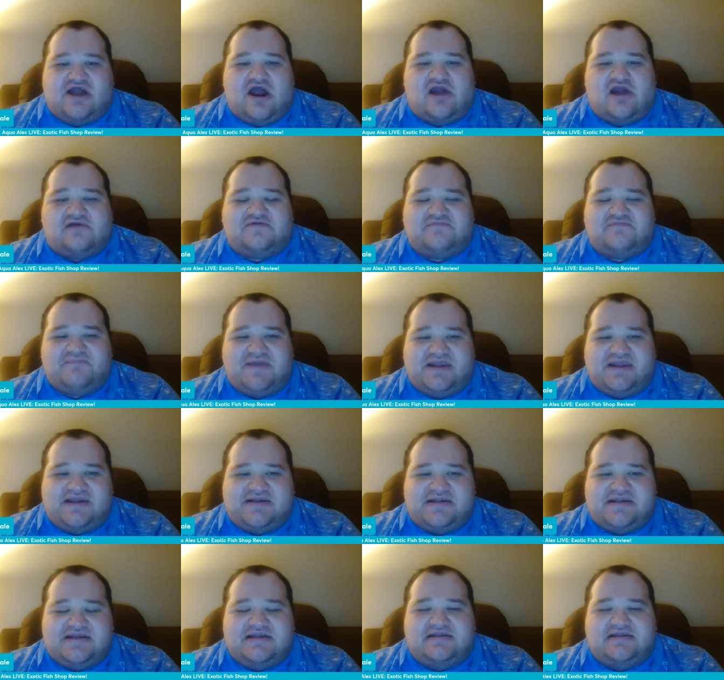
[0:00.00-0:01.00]
are
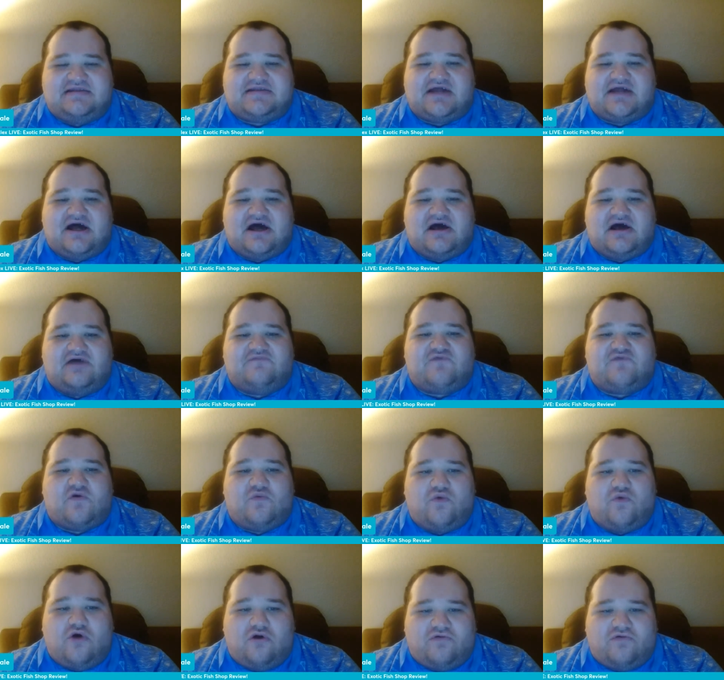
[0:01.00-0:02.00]
species of
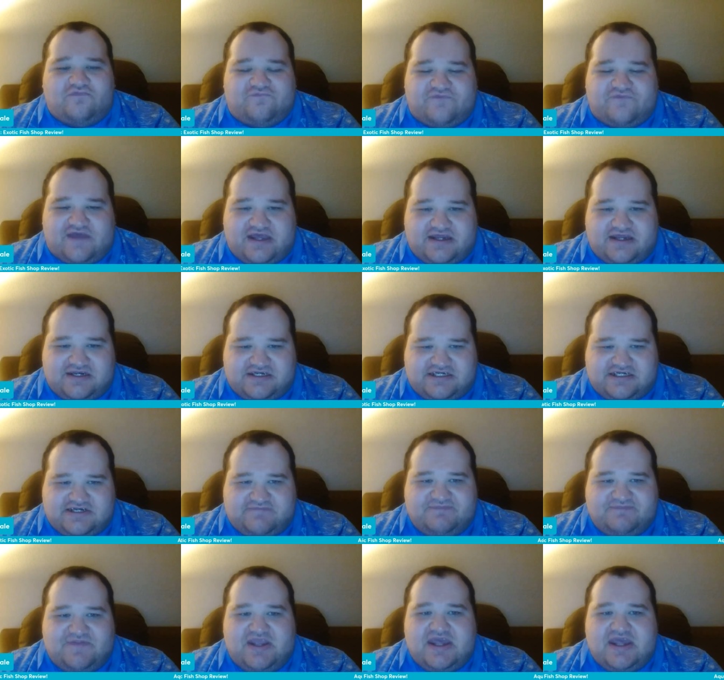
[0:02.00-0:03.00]
wolffish,
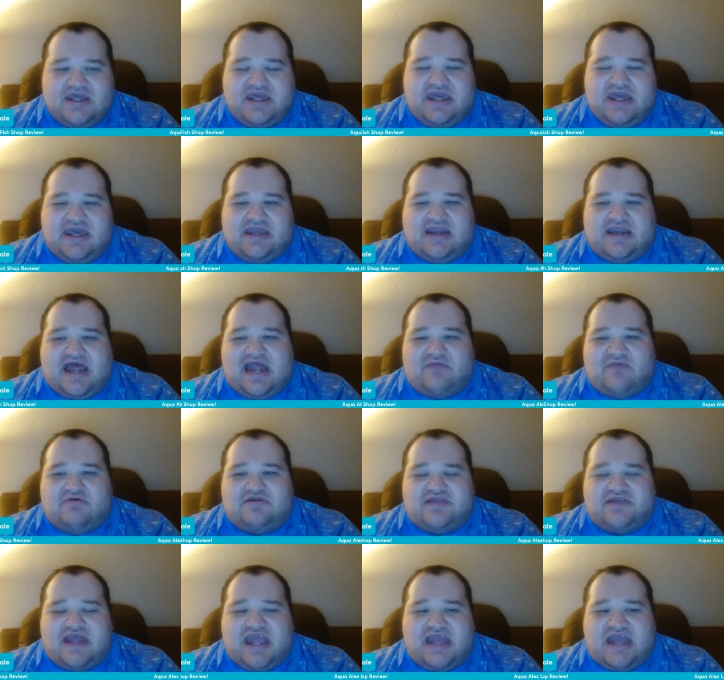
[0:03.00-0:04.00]
and I
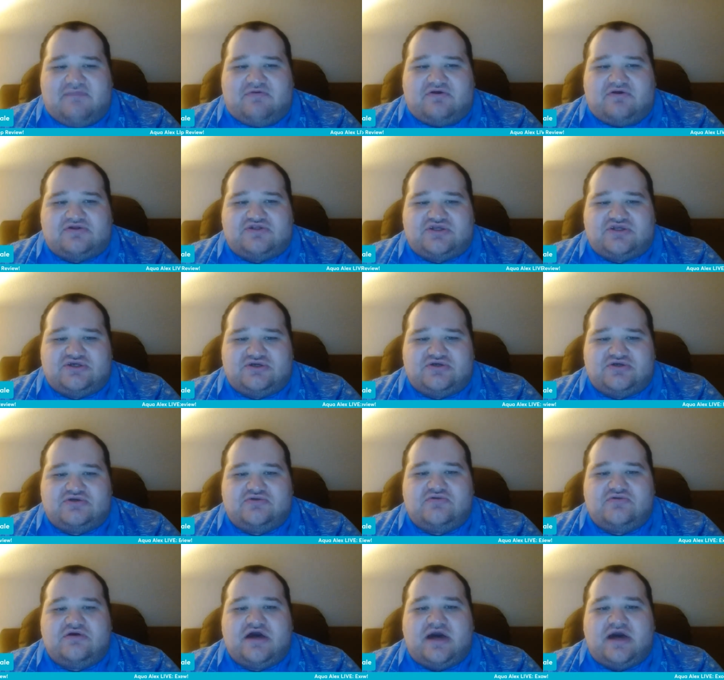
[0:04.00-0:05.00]
was able
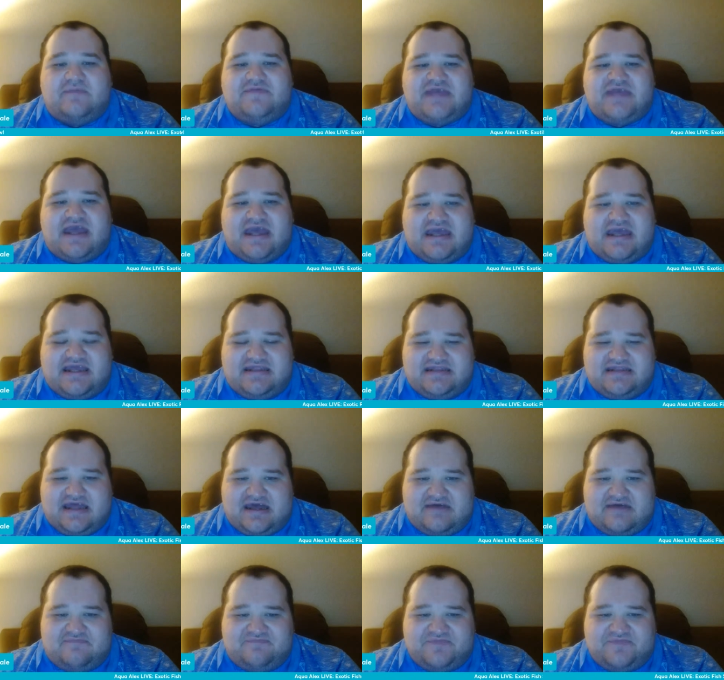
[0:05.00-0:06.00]
to obtain
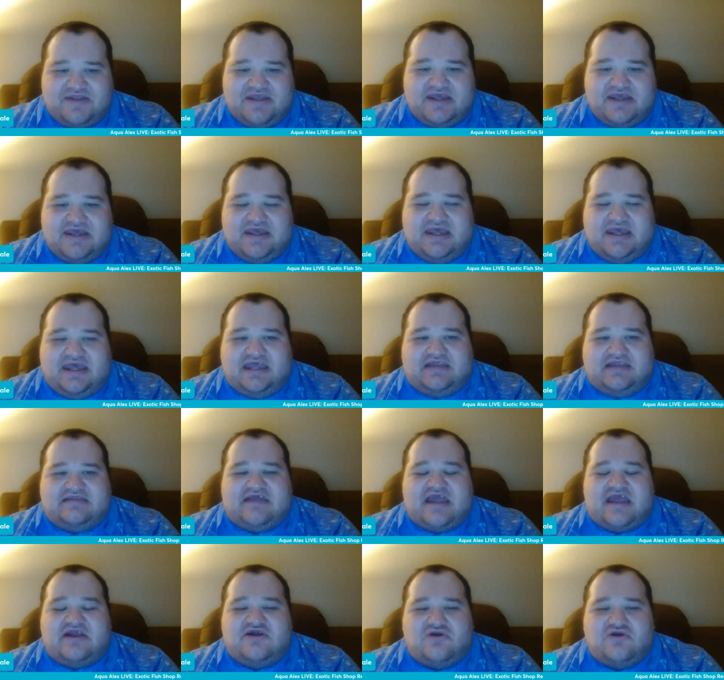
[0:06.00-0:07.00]
them. It's
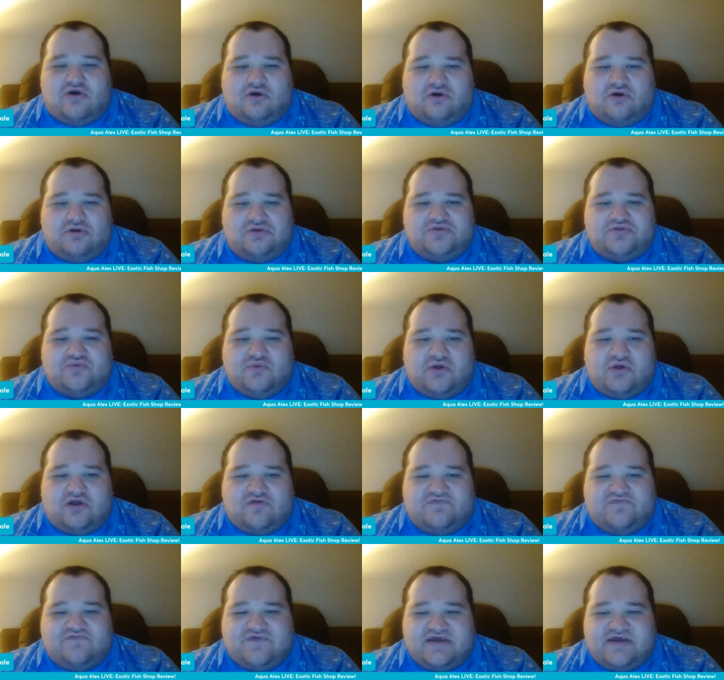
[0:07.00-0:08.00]
a gold
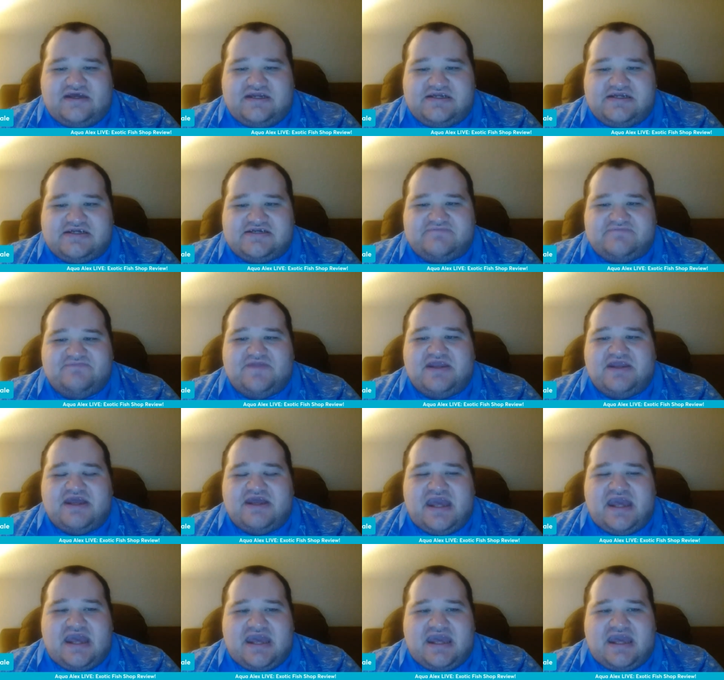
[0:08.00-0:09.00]
wolffish
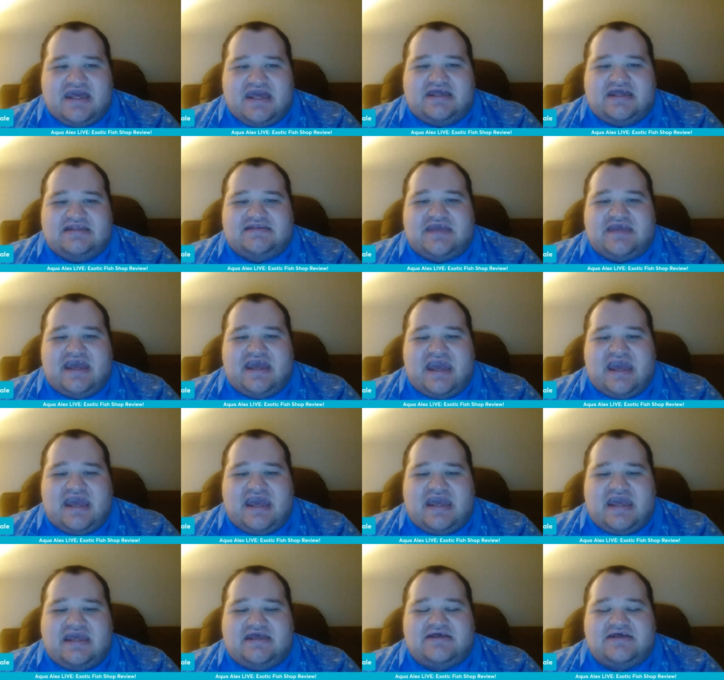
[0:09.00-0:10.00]
and
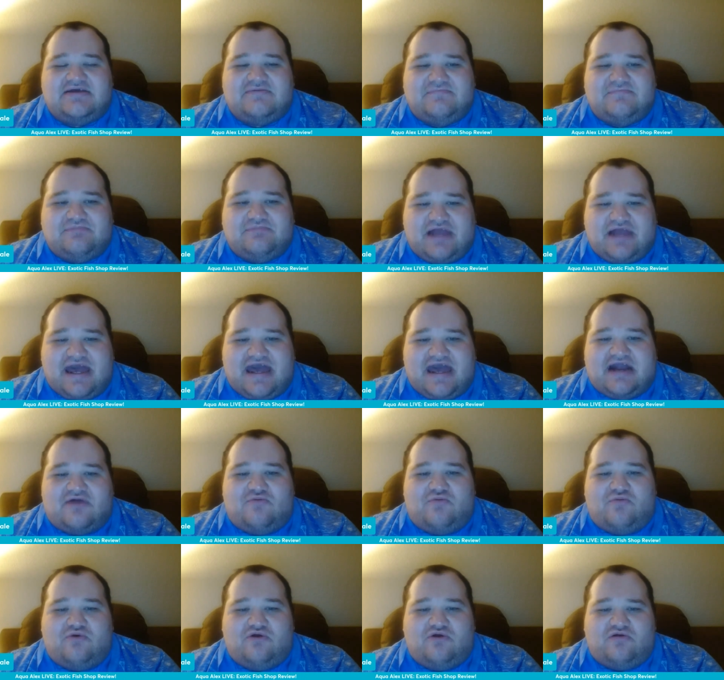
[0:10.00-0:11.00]
a
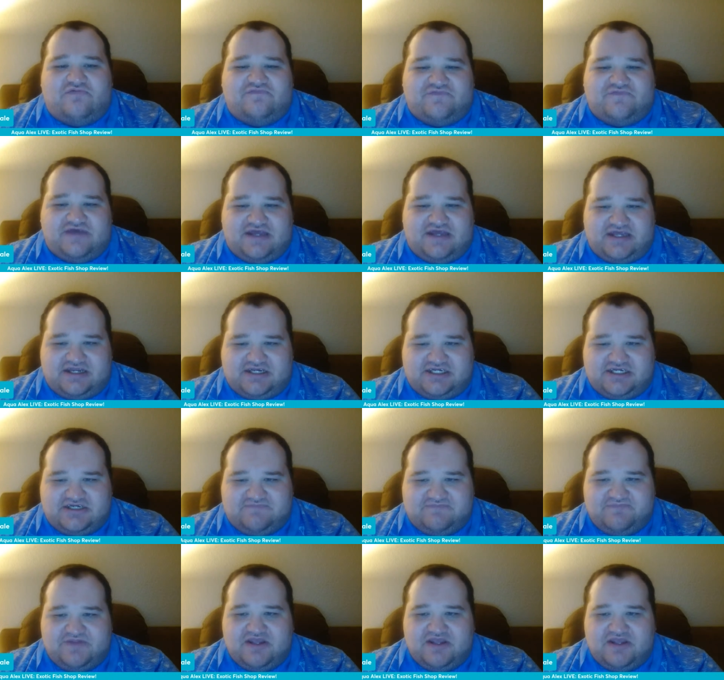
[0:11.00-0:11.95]
black wolffish.